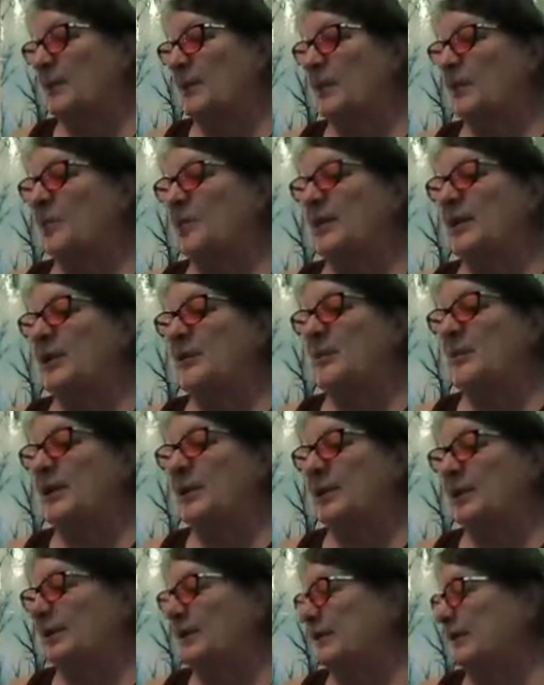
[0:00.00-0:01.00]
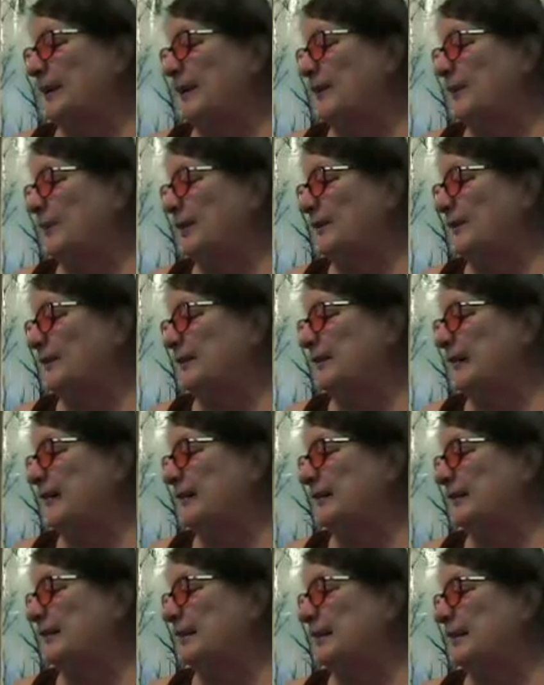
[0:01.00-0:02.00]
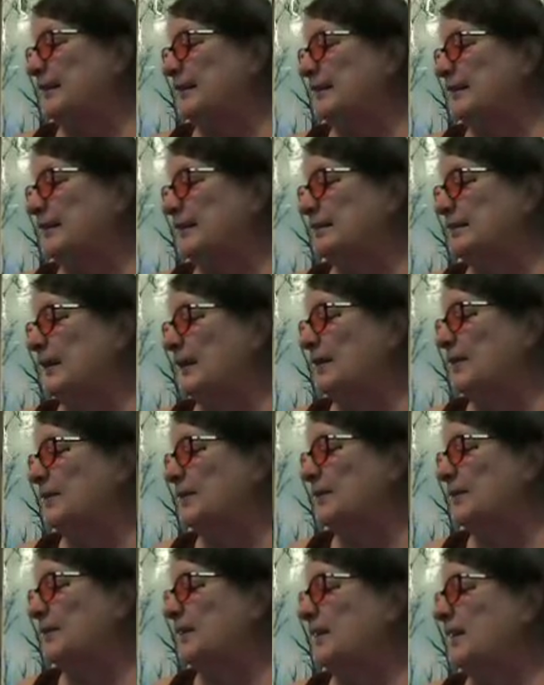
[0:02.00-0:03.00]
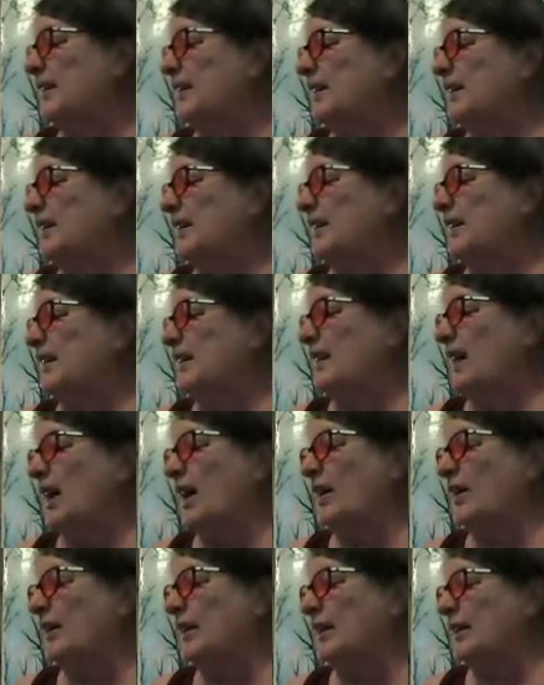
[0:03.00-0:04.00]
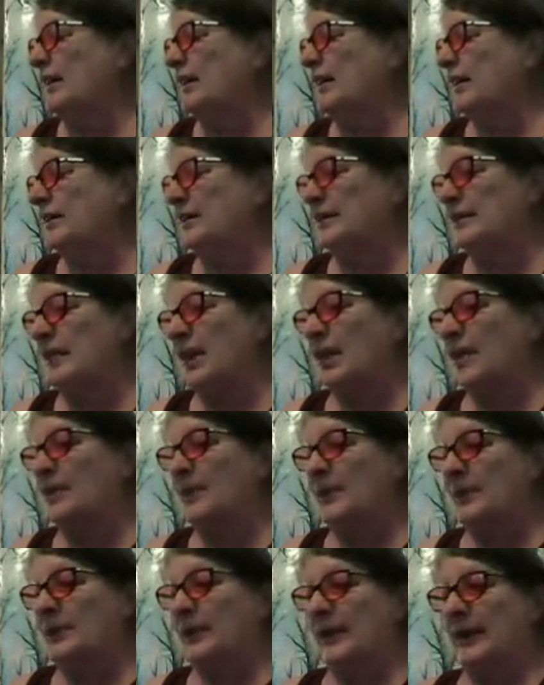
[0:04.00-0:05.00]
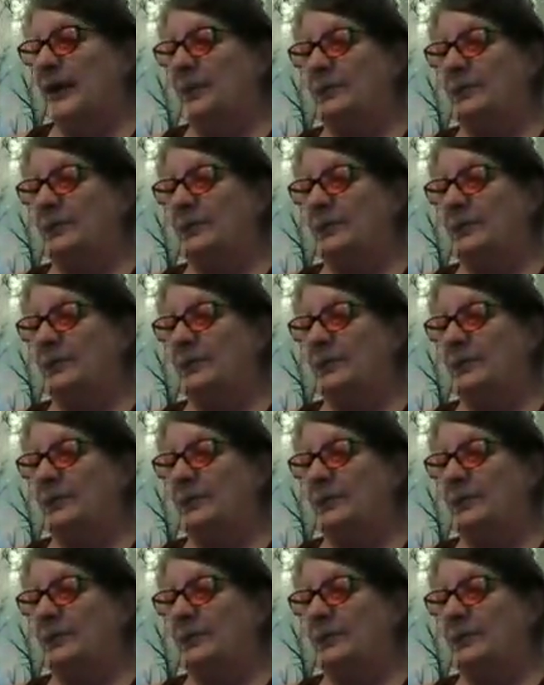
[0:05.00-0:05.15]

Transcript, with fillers: open it and pull the tab out because like I say this is all all, uh, all going